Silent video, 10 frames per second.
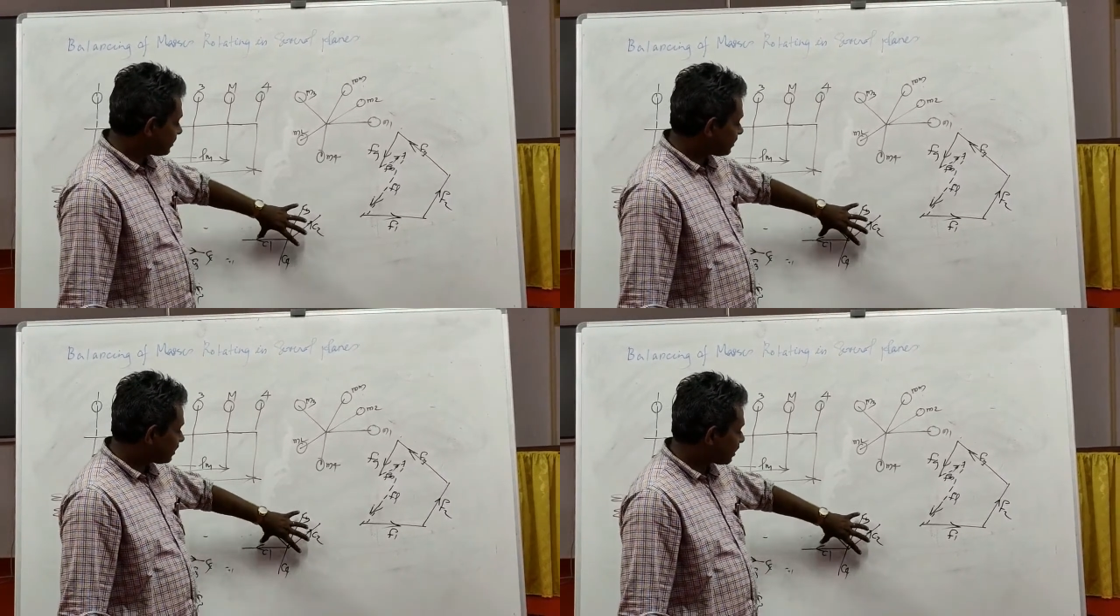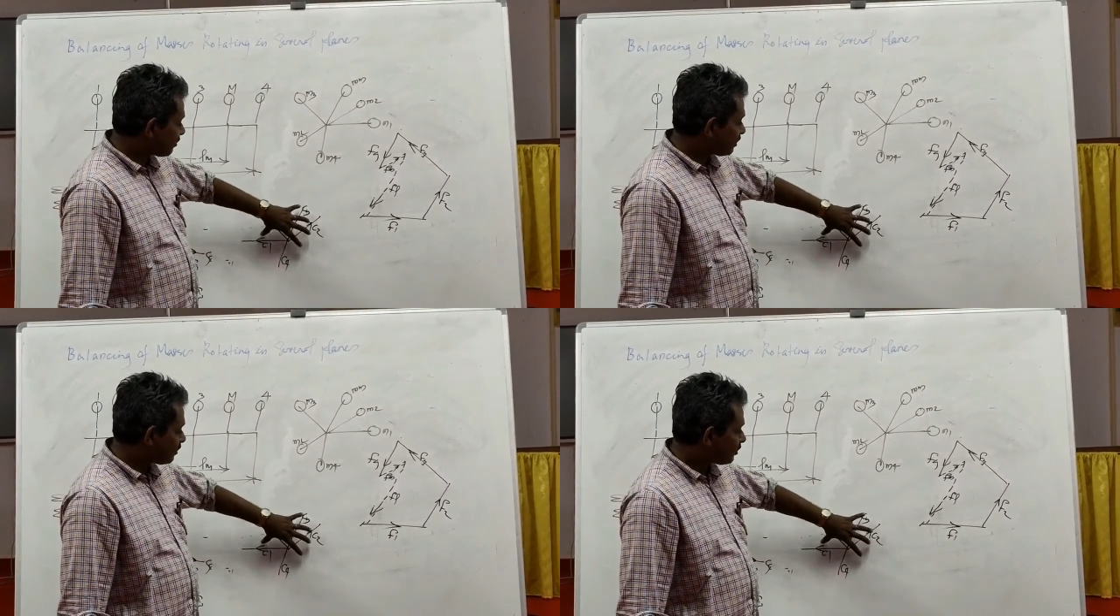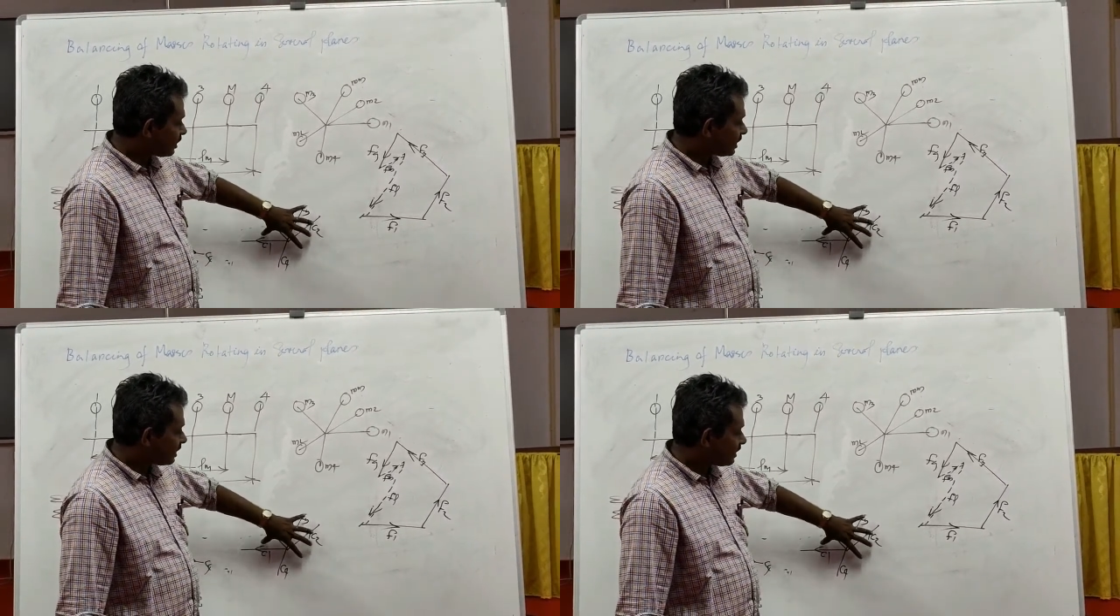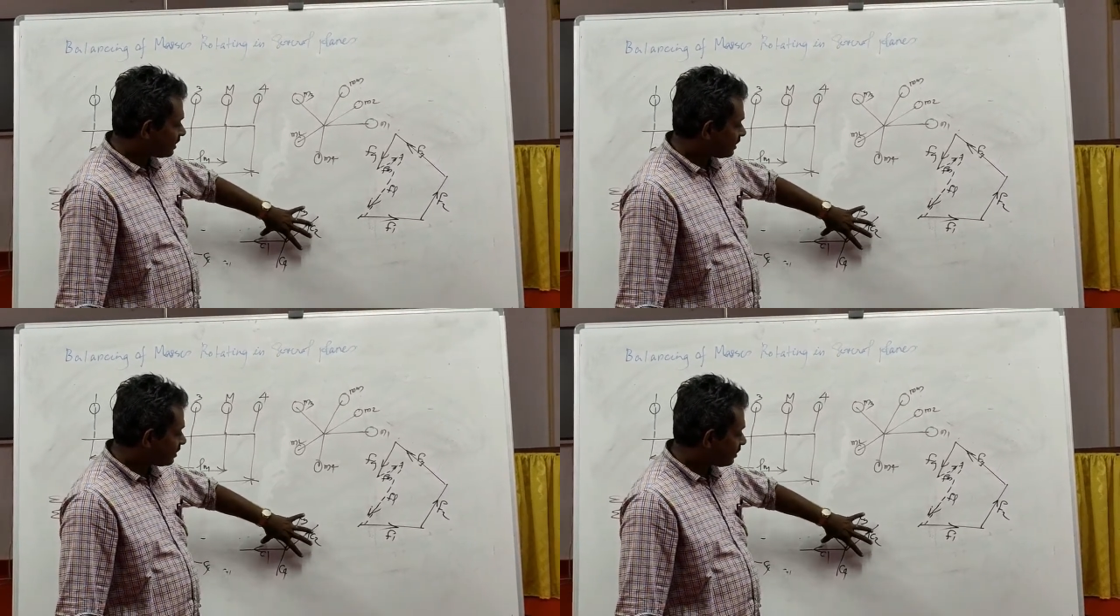the coupled
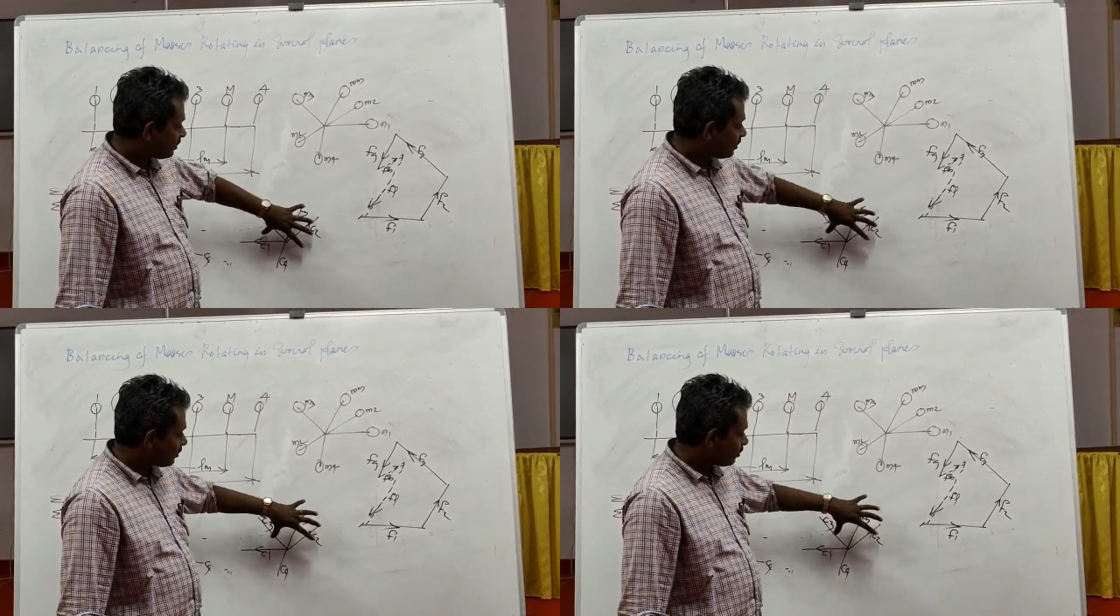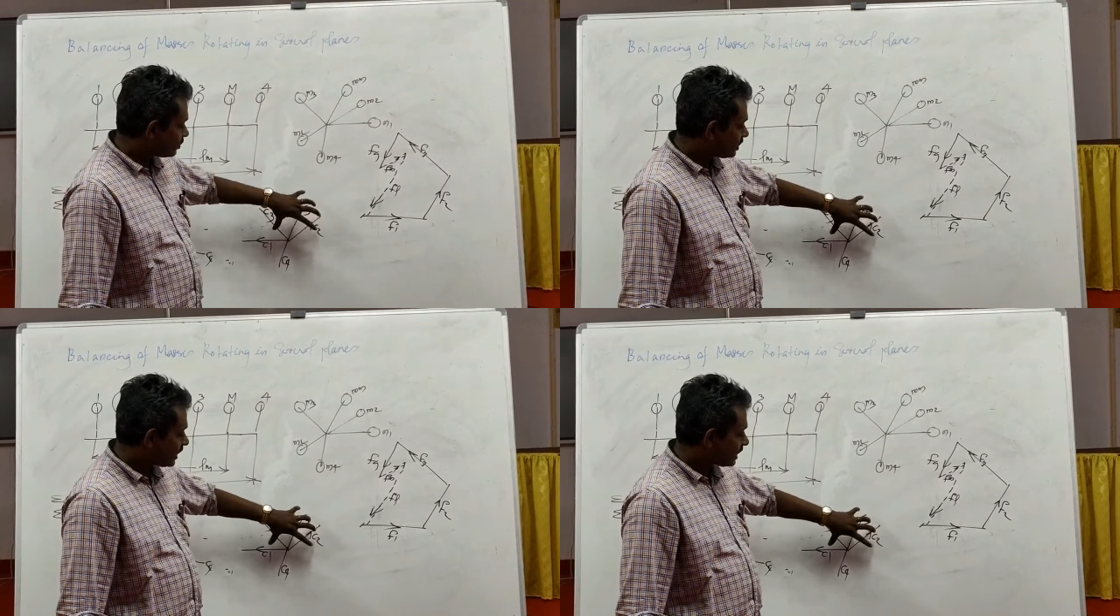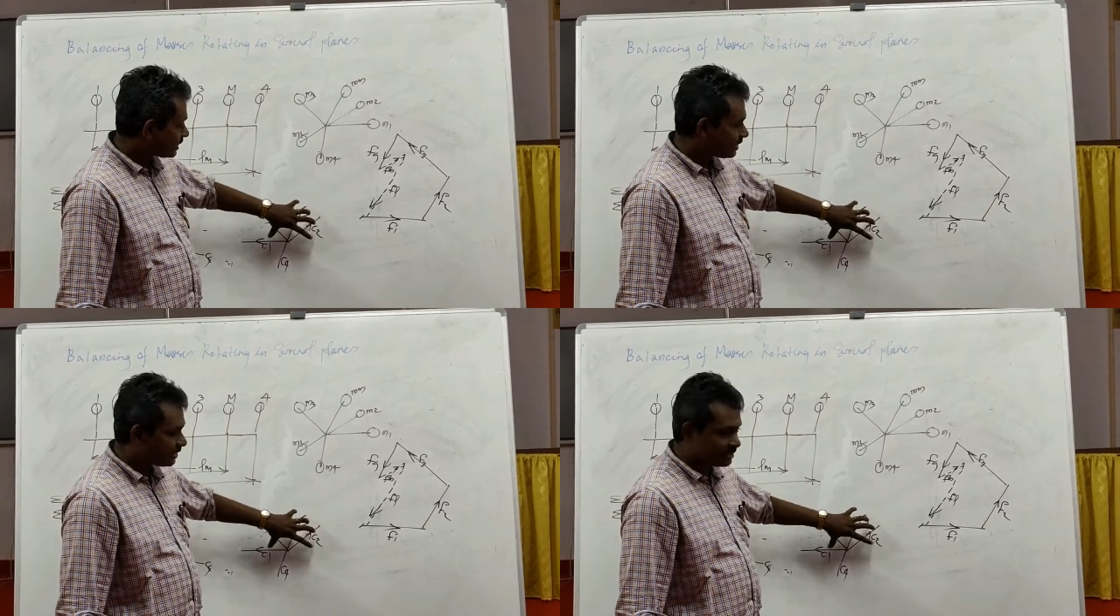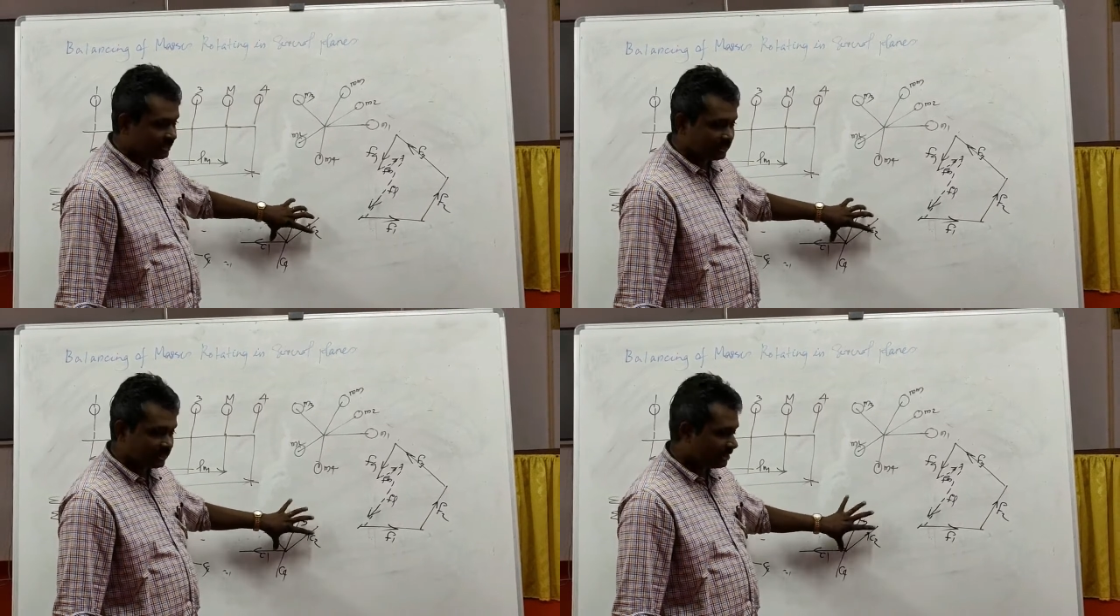polygon whose direction is
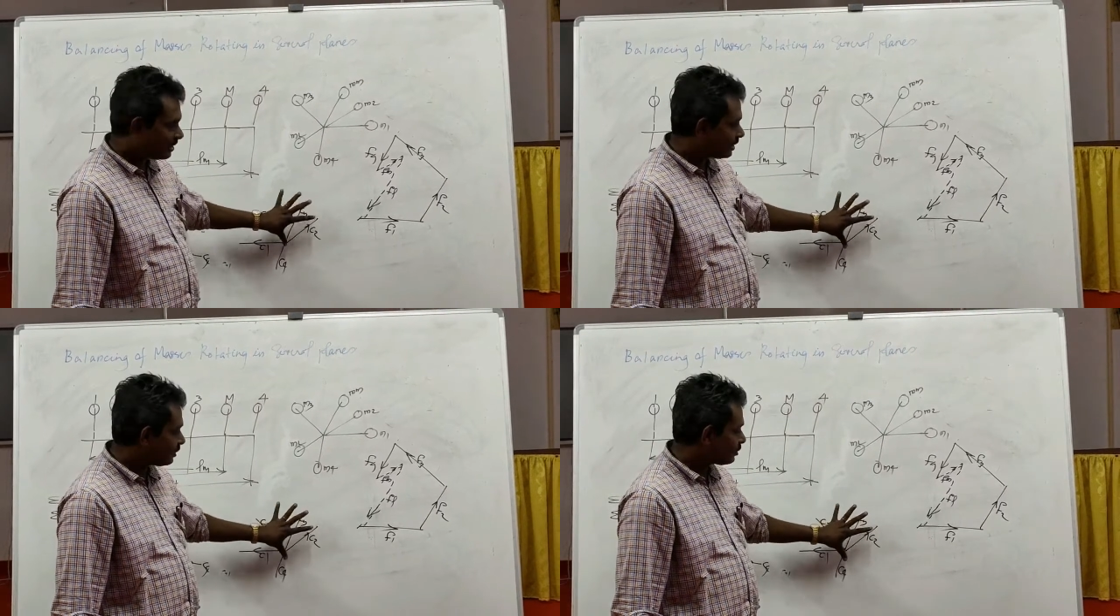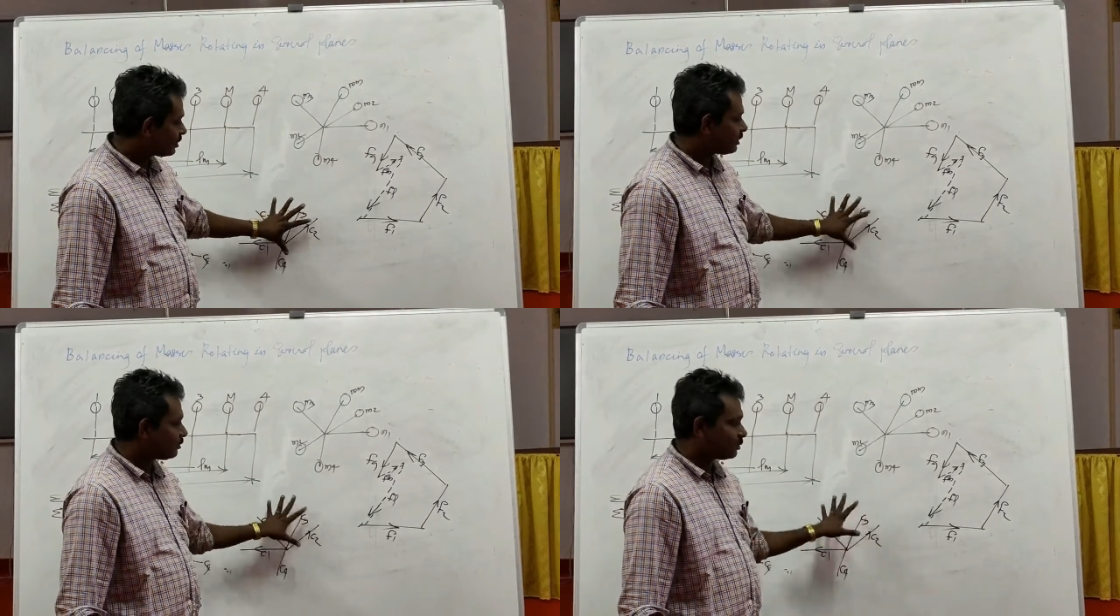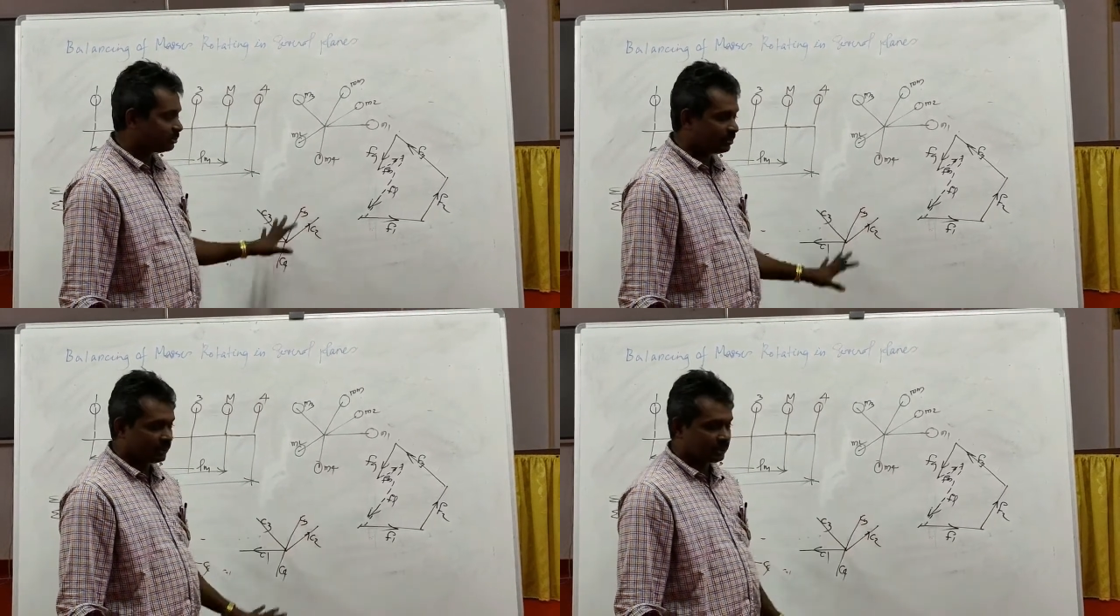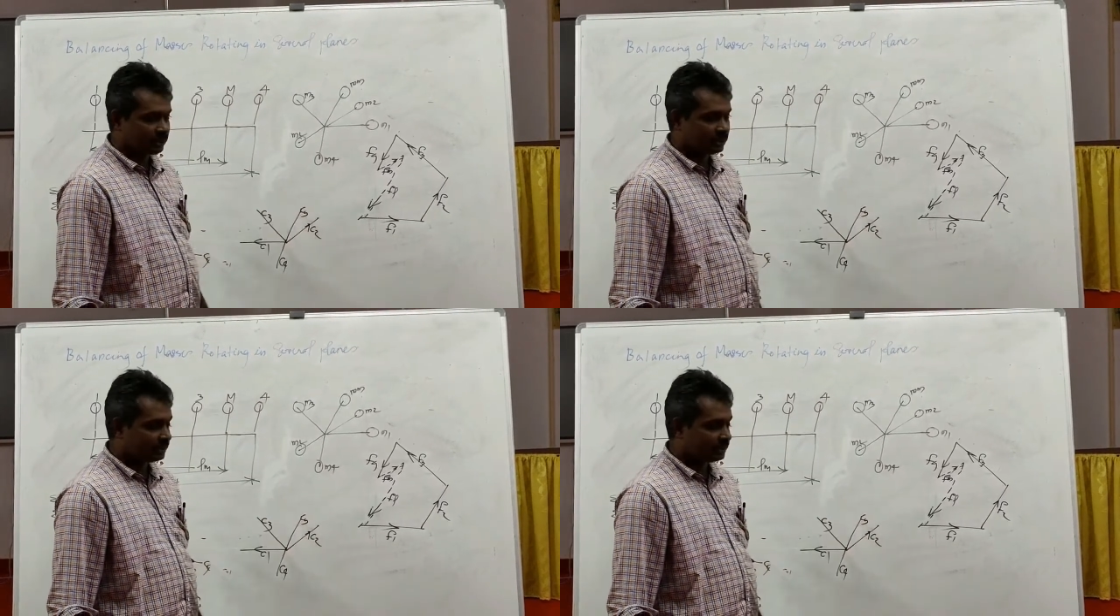equal to that force polygon.